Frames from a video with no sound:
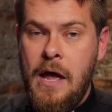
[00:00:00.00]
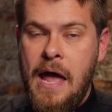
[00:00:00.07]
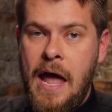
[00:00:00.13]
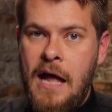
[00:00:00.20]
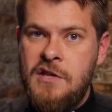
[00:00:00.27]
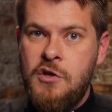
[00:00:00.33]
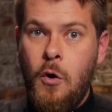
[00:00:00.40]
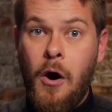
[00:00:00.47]

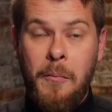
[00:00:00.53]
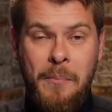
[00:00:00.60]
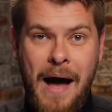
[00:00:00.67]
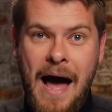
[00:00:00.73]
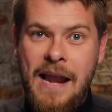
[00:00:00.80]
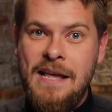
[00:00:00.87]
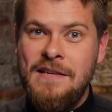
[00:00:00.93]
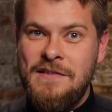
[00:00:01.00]
And so our
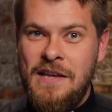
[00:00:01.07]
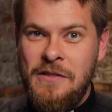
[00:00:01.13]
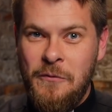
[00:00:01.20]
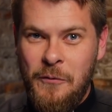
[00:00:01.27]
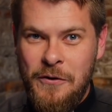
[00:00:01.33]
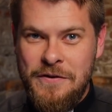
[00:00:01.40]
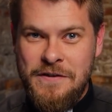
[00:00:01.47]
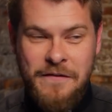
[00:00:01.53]
bodies, in the
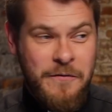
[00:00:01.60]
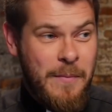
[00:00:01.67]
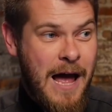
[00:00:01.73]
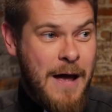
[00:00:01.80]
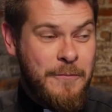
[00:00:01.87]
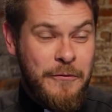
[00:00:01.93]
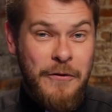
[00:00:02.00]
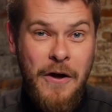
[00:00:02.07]
words of the
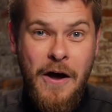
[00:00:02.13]
Bible,